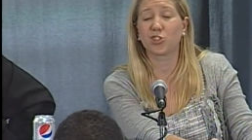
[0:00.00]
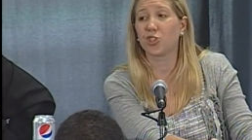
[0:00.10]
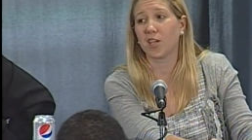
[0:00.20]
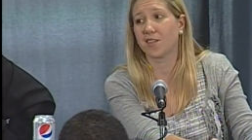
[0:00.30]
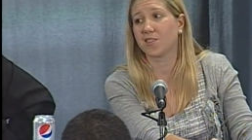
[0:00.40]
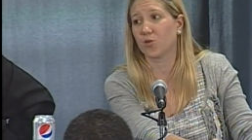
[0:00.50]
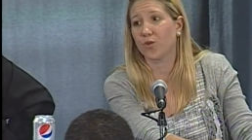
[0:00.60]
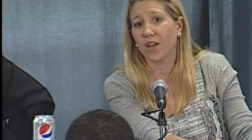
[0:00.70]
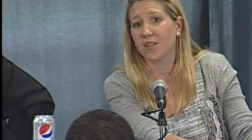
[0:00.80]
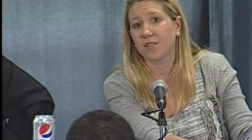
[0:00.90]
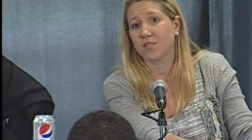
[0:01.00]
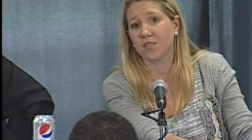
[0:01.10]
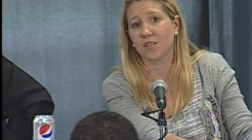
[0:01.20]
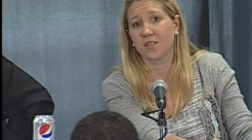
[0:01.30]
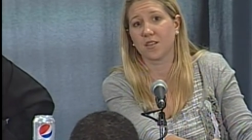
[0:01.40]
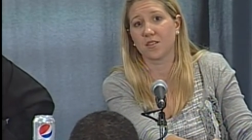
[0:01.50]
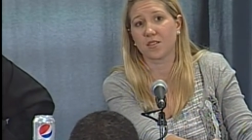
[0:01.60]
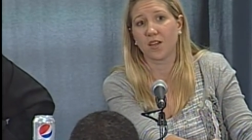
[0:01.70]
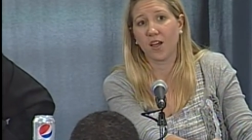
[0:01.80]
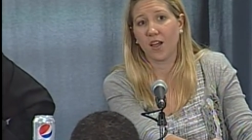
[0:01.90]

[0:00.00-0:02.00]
chants and rants isn't